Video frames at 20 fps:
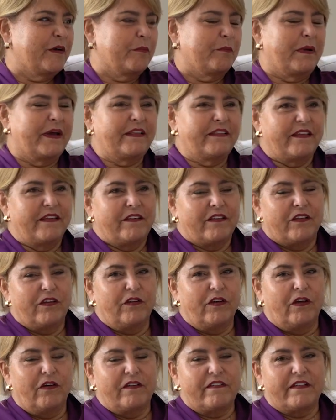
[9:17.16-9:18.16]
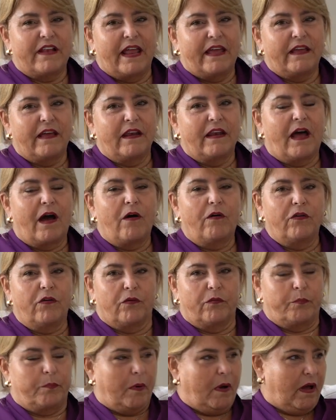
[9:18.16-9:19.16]
But you know, it's like an
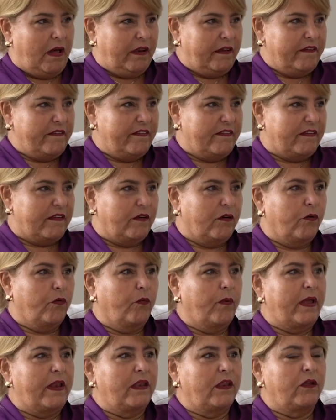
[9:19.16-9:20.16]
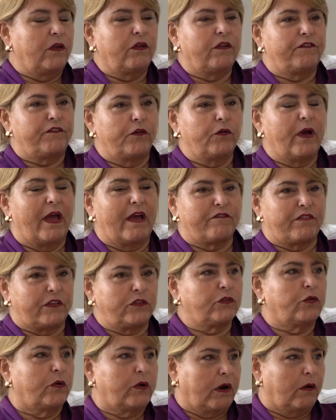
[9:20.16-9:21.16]
auto policy. When you, if you have a
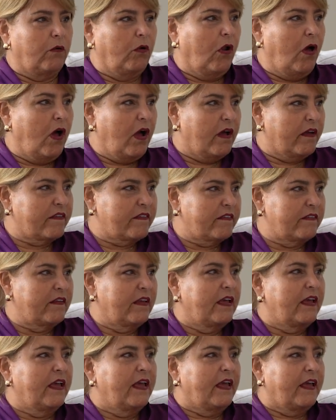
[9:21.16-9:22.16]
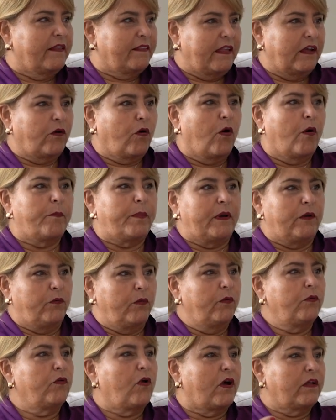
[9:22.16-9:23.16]
total loss, the company
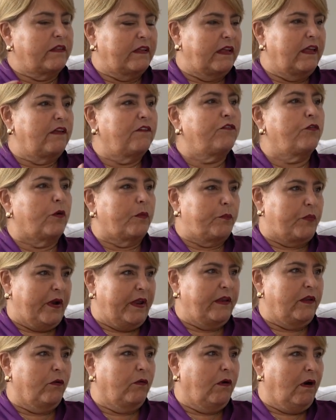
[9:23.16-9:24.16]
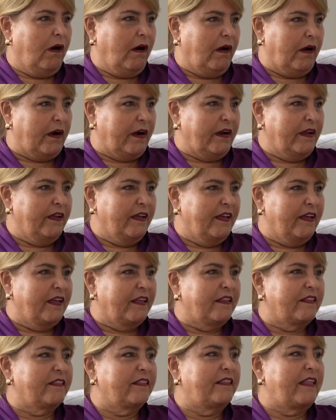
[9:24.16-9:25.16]
will not give you a brand new car.
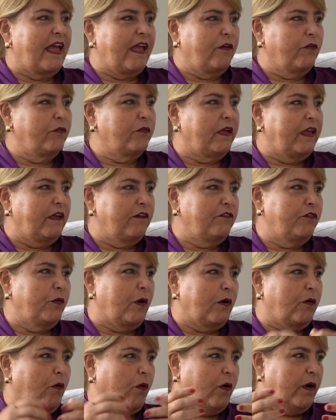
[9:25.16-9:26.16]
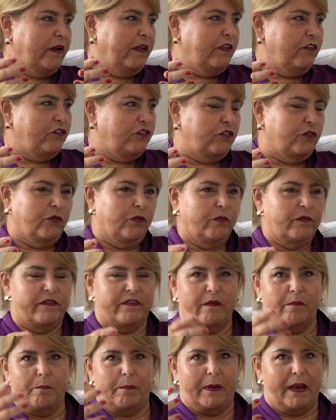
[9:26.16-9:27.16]
Mm-hmm. They will give you according to
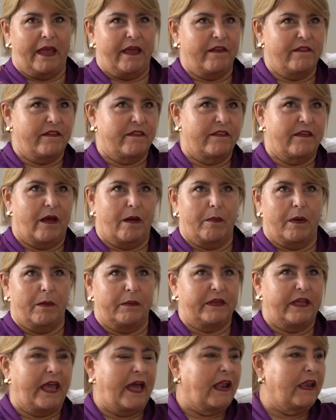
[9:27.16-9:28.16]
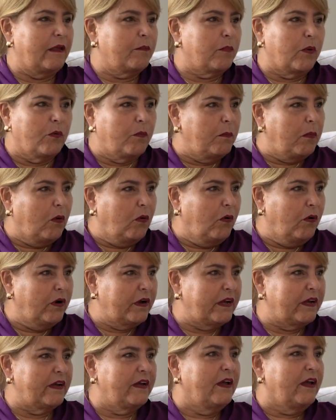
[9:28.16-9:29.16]
some places about Kelley Blue
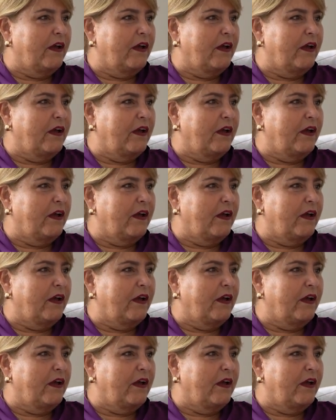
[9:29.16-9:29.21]
Book